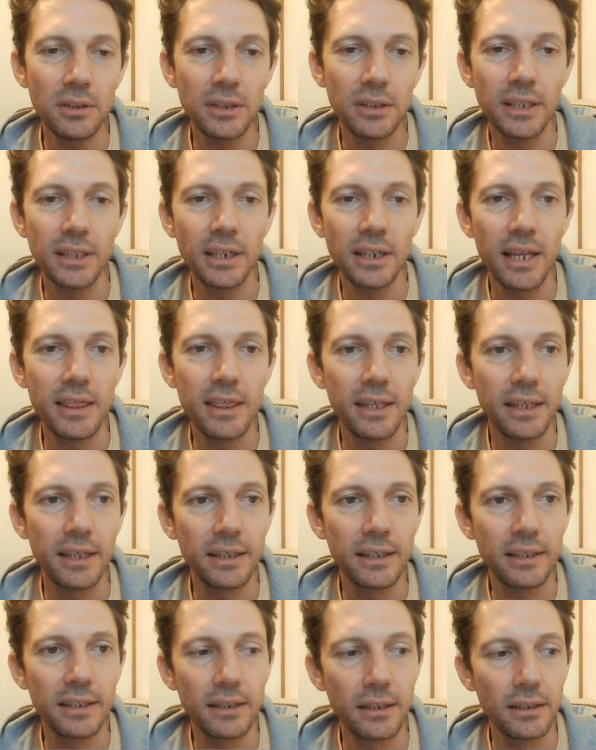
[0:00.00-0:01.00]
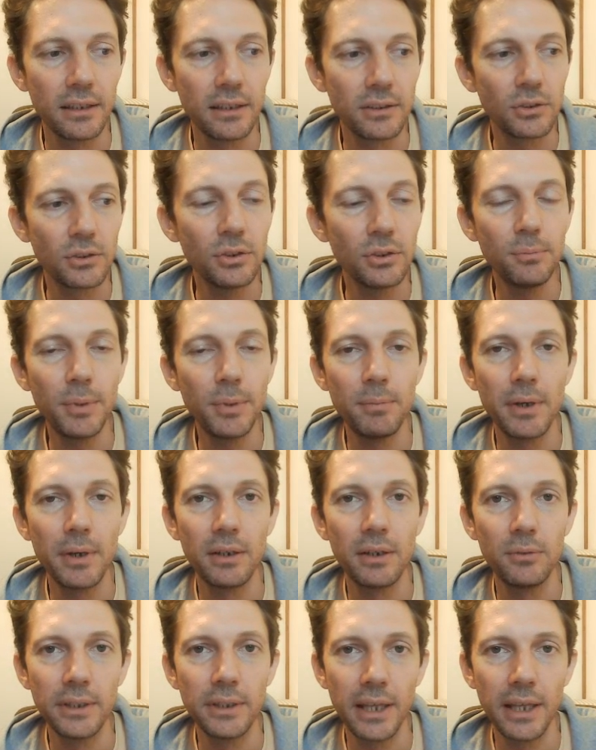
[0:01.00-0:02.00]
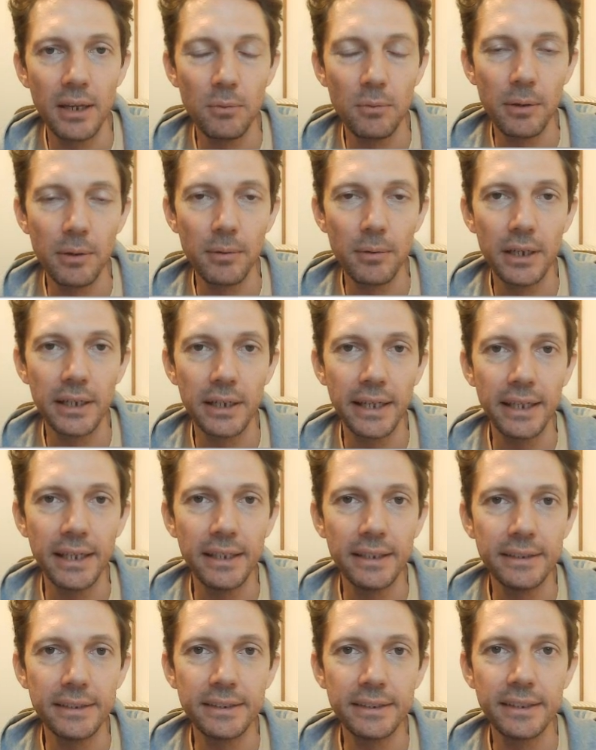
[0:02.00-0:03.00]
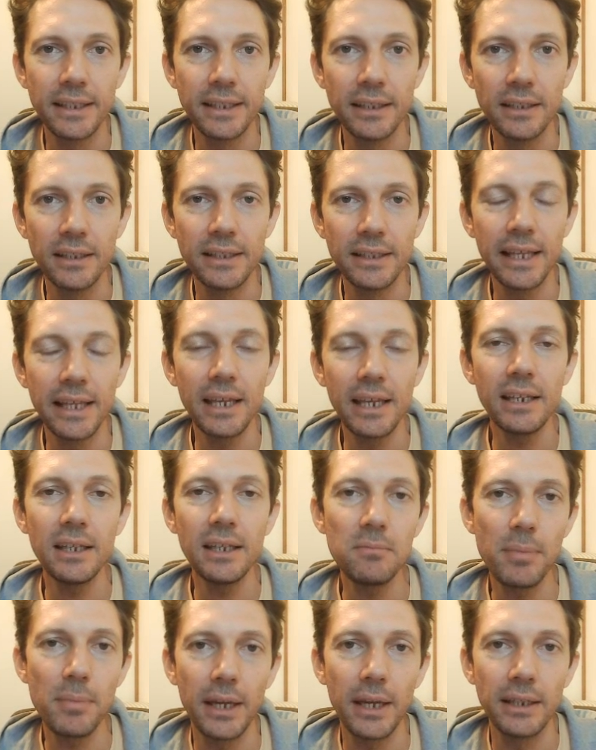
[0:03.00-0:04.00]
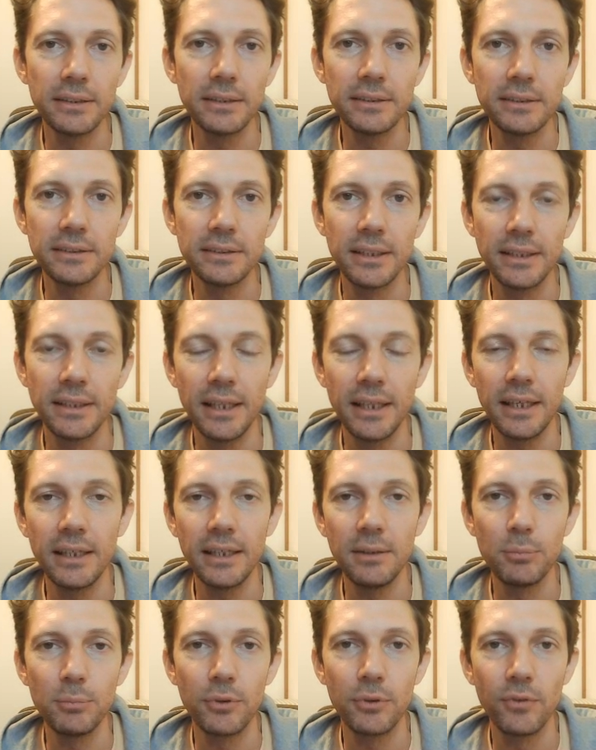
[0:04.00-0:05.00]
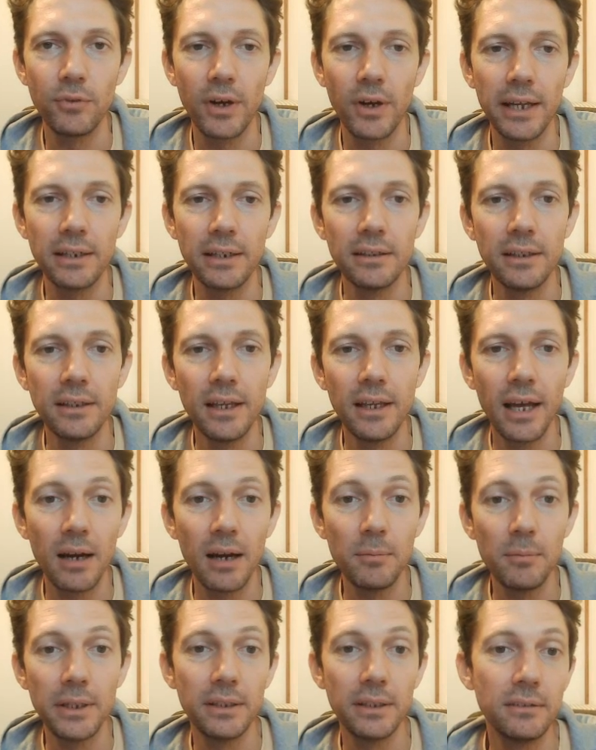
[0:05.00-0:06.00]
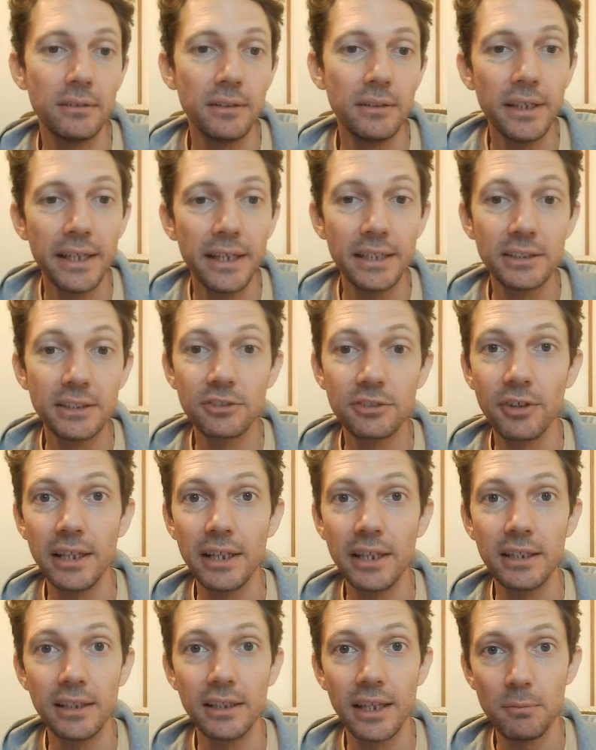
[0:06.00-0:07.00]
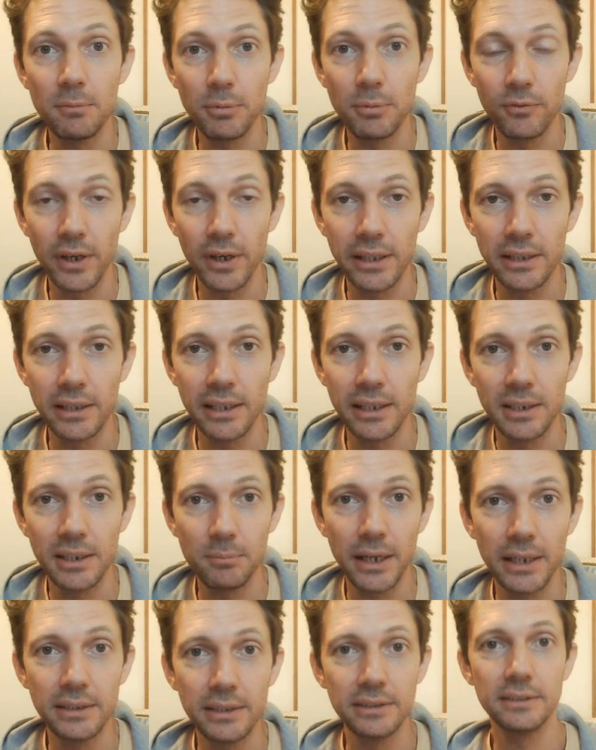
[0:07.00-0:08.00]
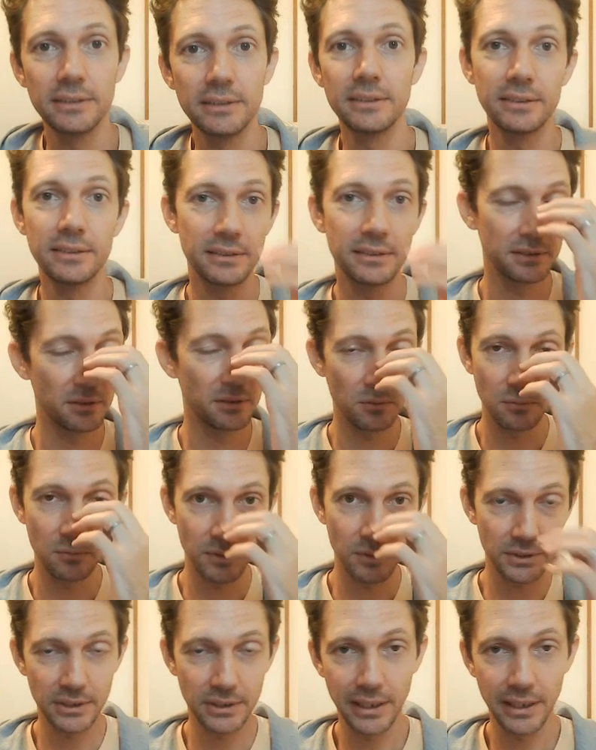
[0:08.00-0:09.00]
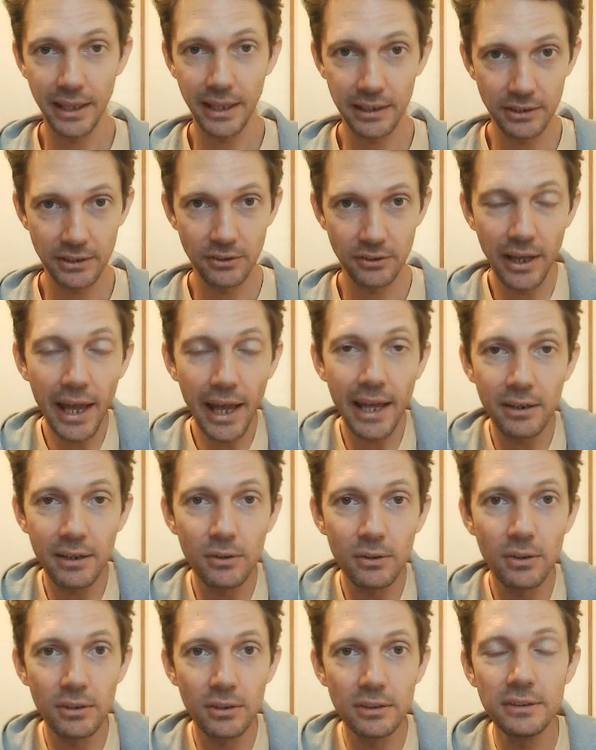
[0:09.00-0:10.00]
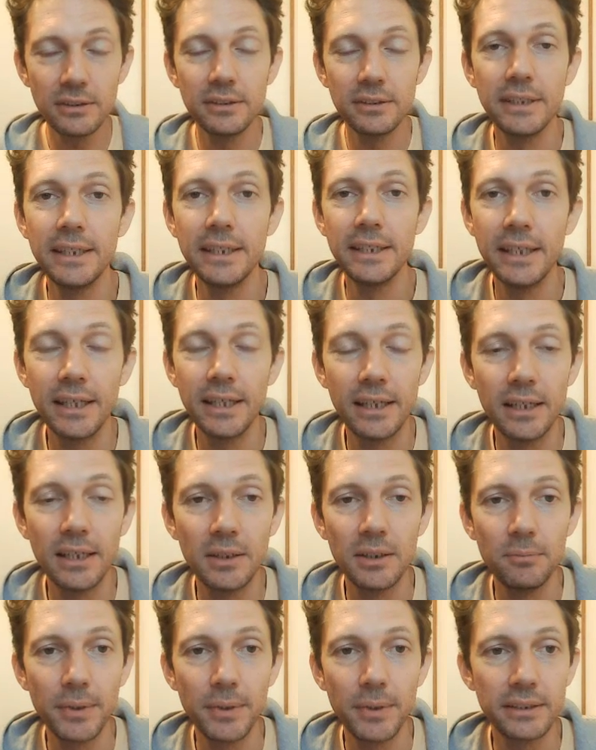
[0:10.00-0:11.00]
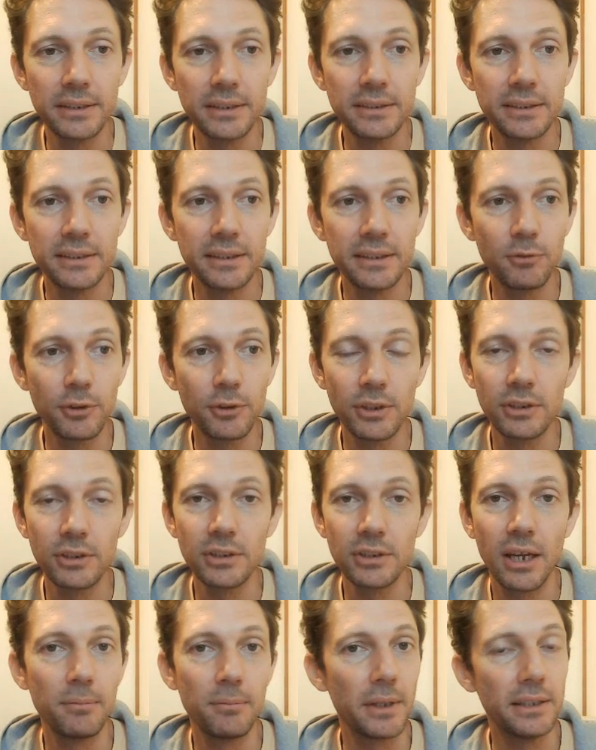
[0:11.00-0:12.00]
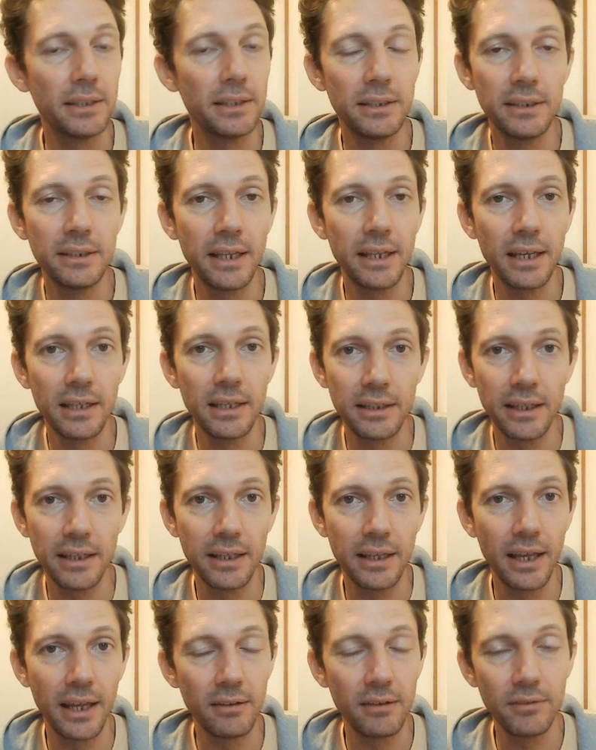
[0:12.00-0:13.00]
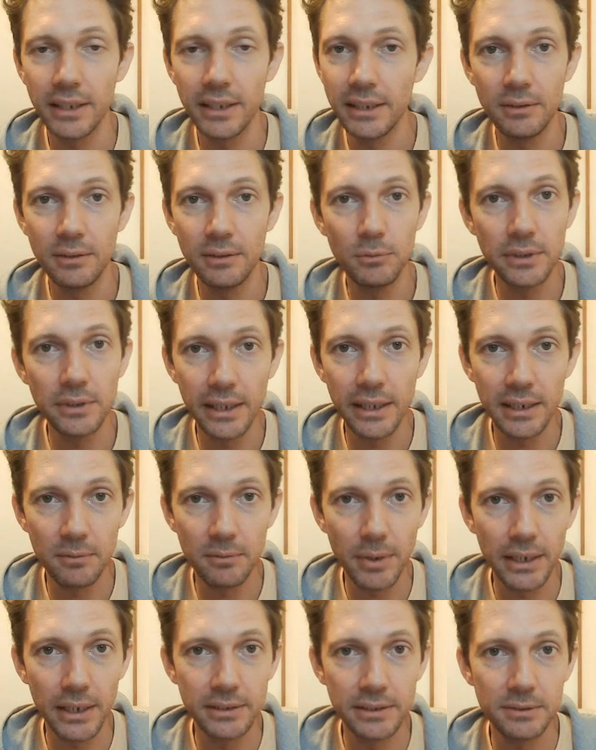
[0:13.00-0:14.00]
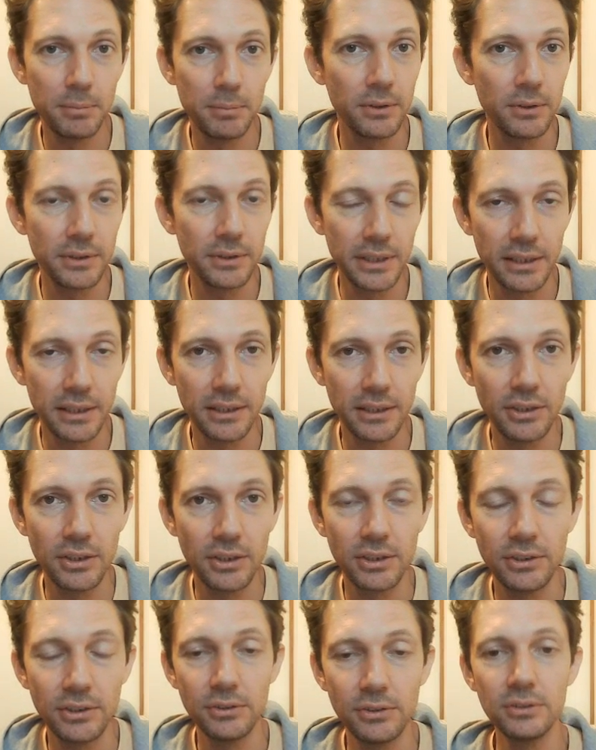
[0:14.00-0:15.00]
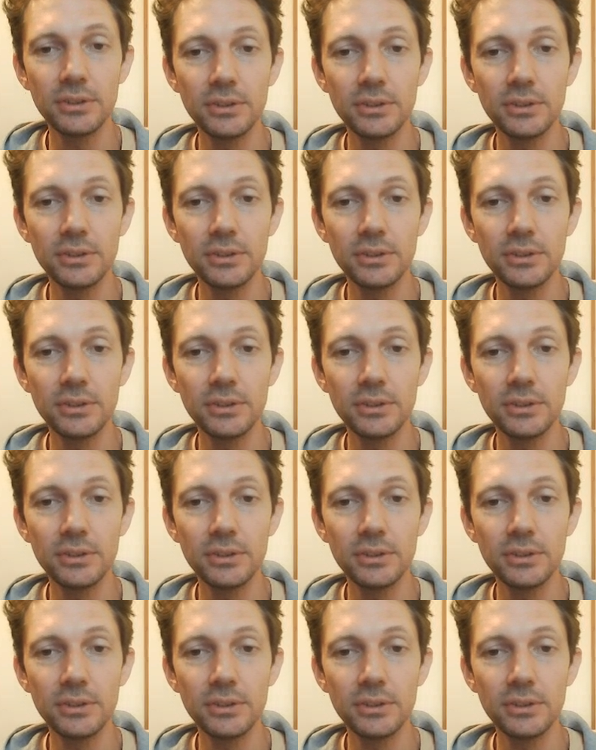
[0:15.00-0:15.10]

I think could be better with Aweber is the landing pages that they provide. I mean, it's great that they provide landing pages, at all, because for a long time they didn't have any landing pages built in that you could use.